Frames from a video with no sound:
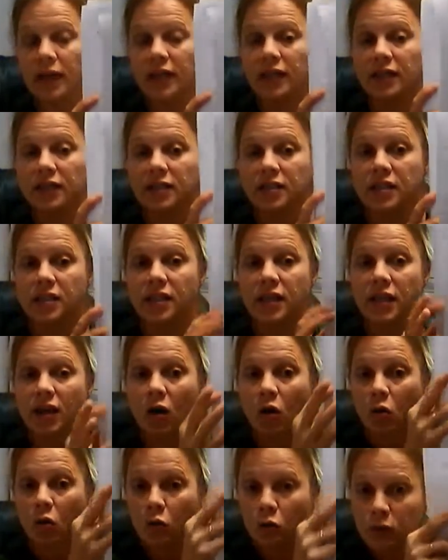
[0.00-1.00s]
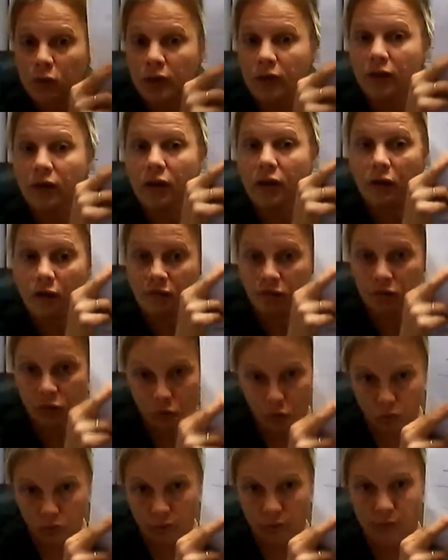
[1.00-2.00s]
is the only
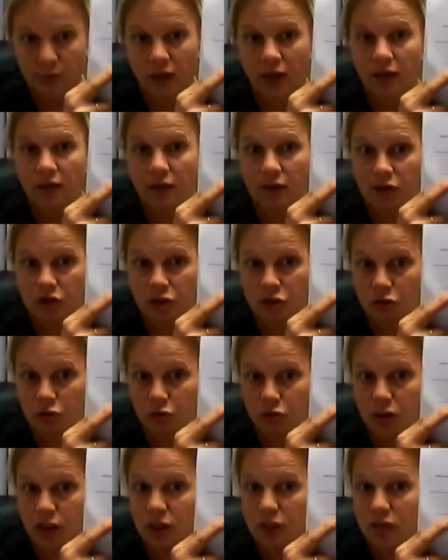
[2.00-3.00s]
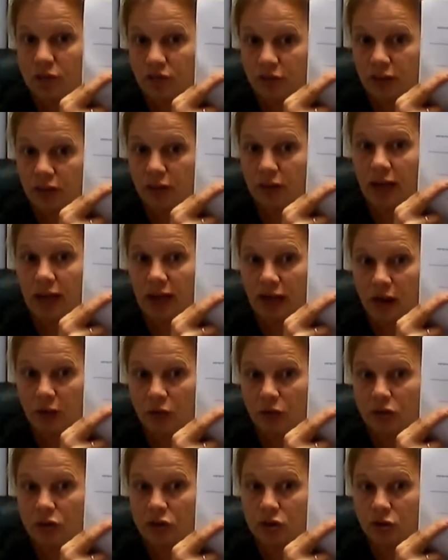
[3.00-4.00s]
form that you need to fill
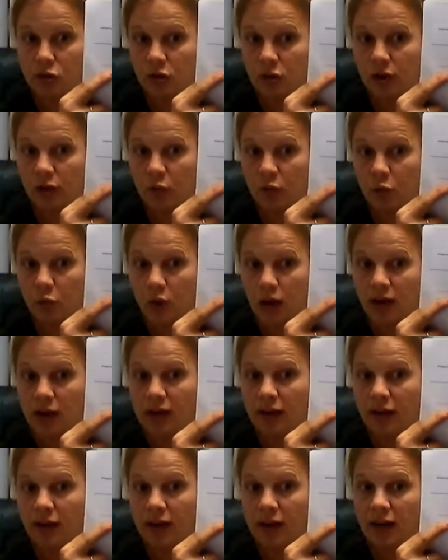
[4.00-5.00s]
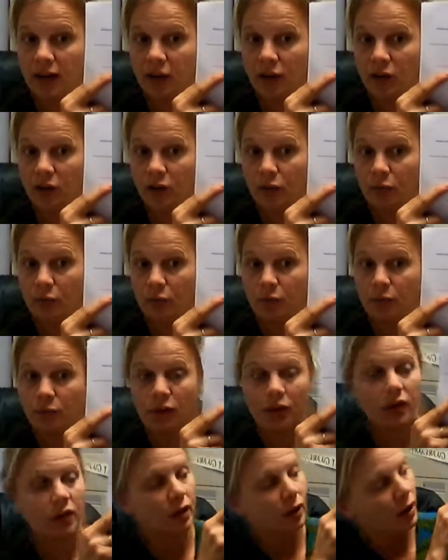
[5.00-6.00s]
out starting right here,
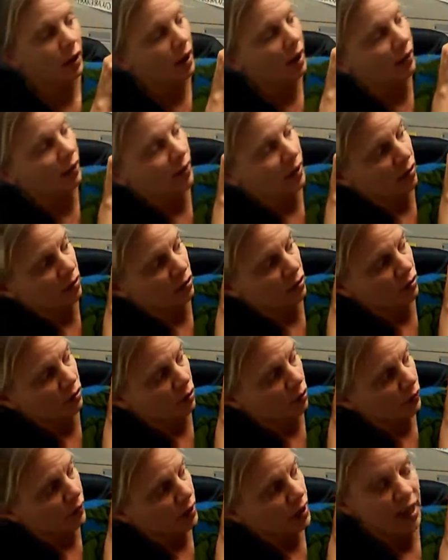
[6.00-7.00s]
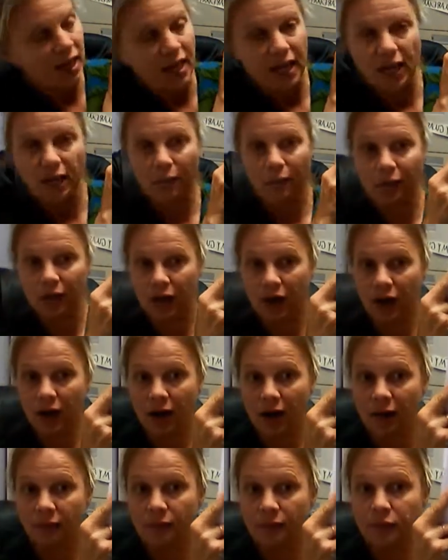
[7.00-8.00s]
and this is on the name
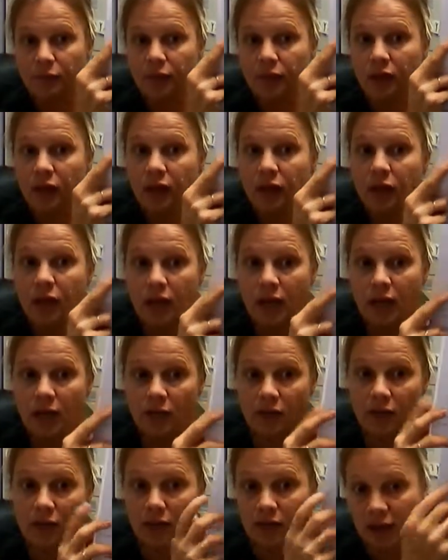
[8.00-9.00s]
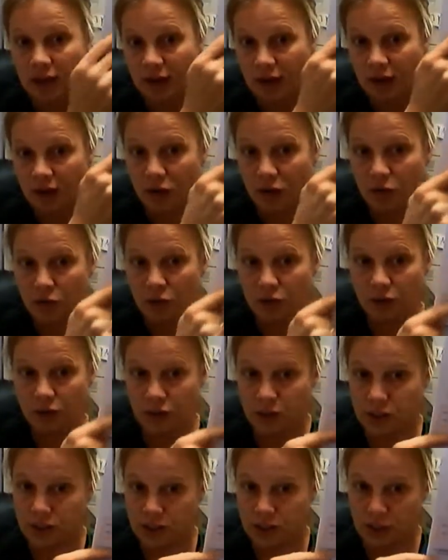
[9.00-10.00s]
line, and then down to
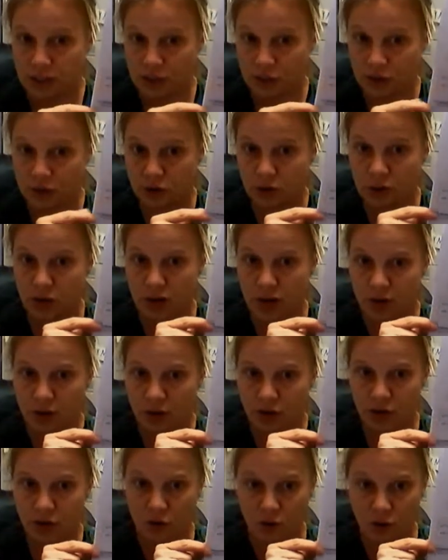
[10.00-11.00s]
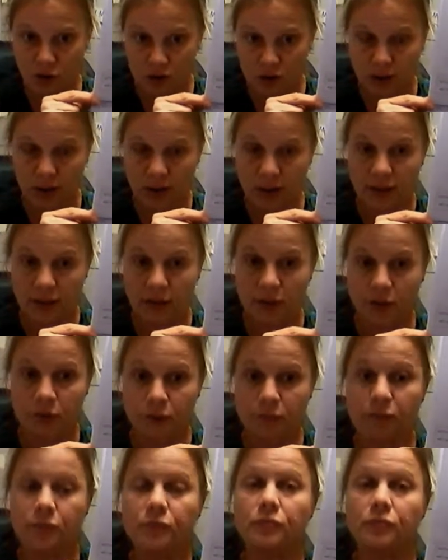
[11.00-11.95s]
the signature line, the dark line here.